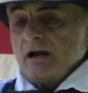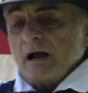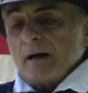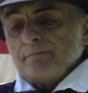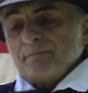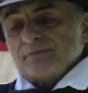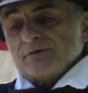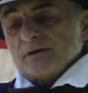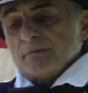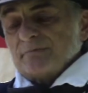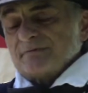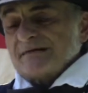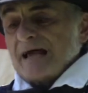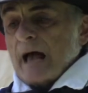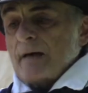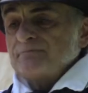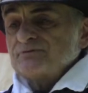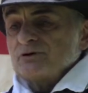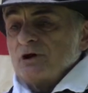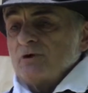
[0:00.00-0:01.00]
up the
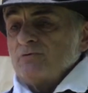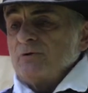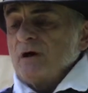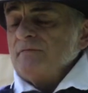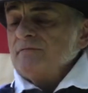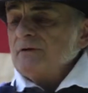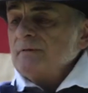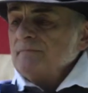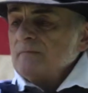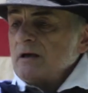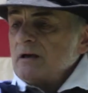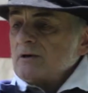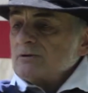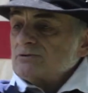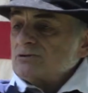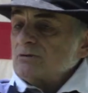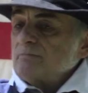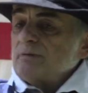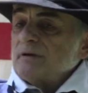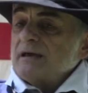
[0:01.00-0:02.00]
Patapsco River
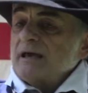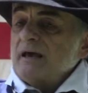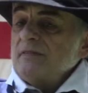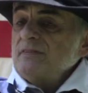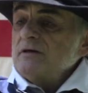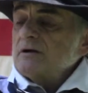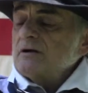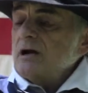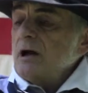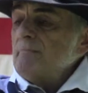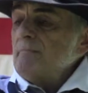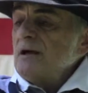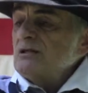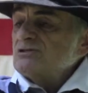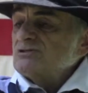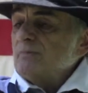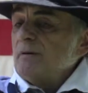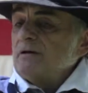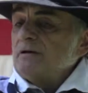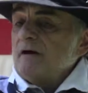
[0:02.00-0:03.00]
to begin their
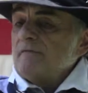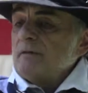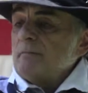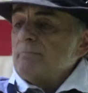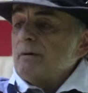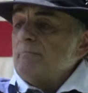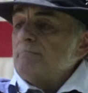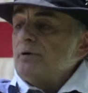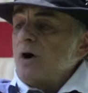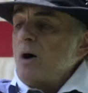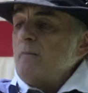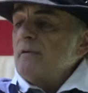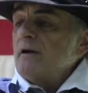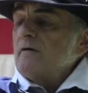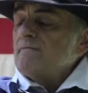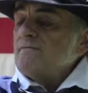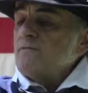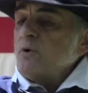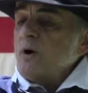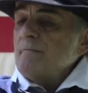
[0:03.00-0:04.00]
commencement of the bombardment
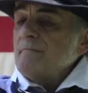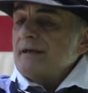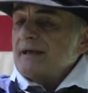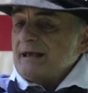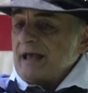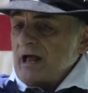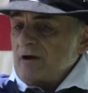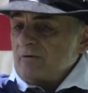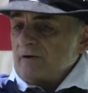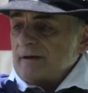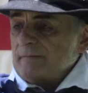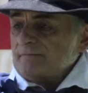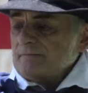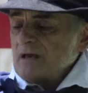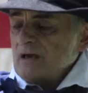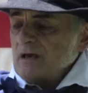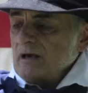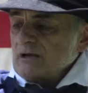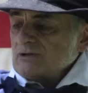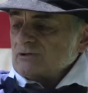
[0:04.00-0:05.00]
of Fort McHenry.
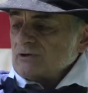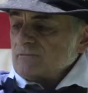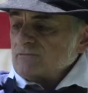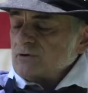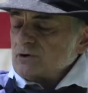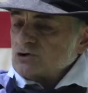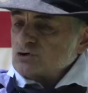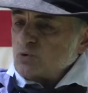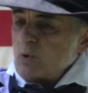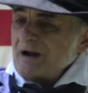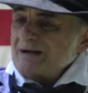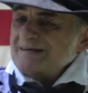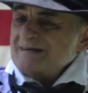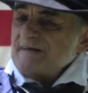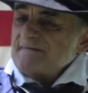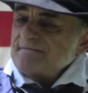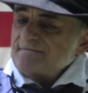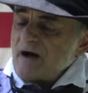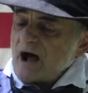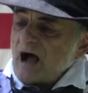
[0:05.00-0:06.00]
So for
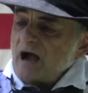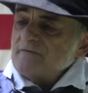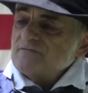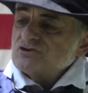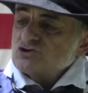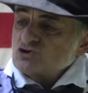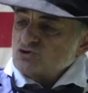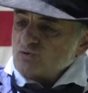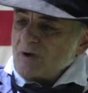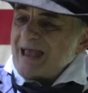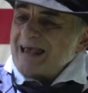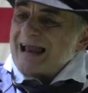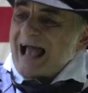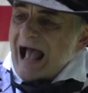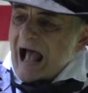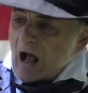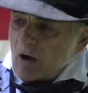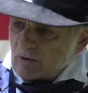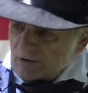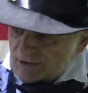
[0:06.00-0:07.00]
25 straight
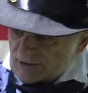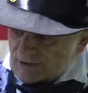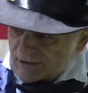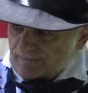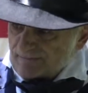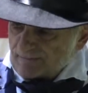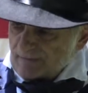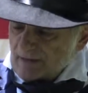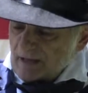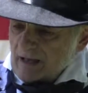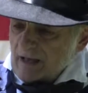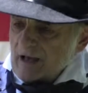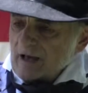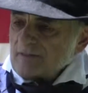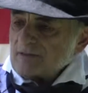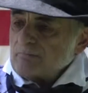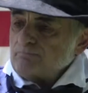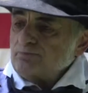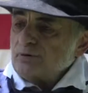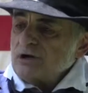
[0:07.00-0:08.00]
hours,
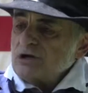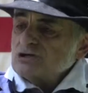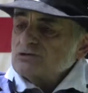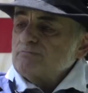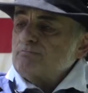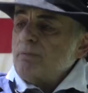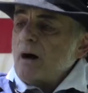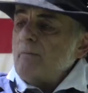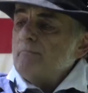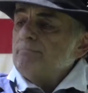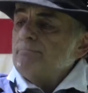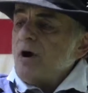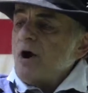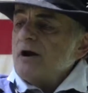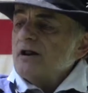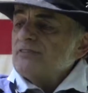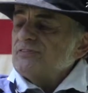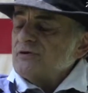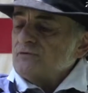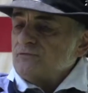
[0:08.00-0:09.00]
the British
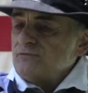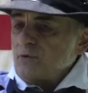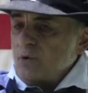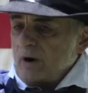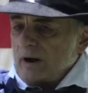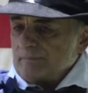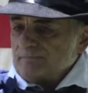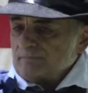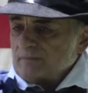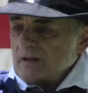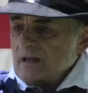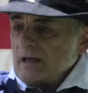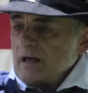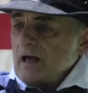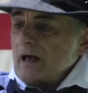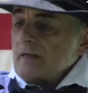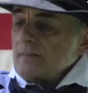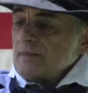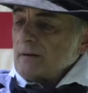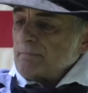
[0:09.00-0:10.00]
bombarded the fort.
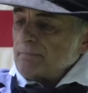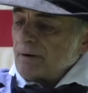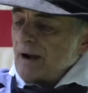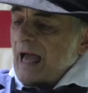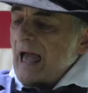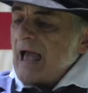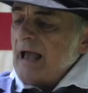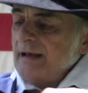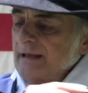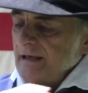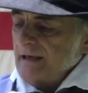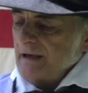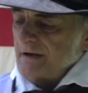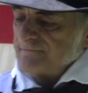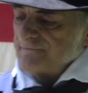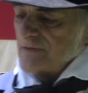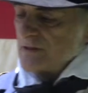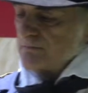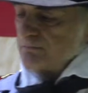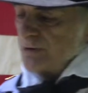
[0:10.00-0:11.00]
The plan here
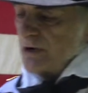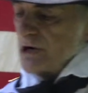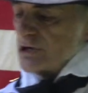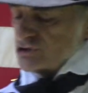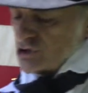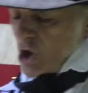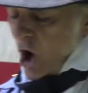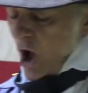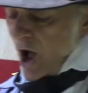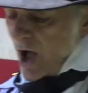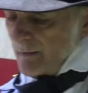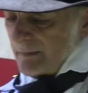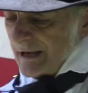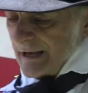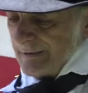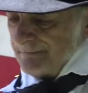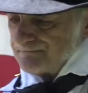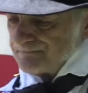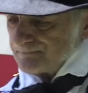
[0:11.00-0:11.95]
for the British Army,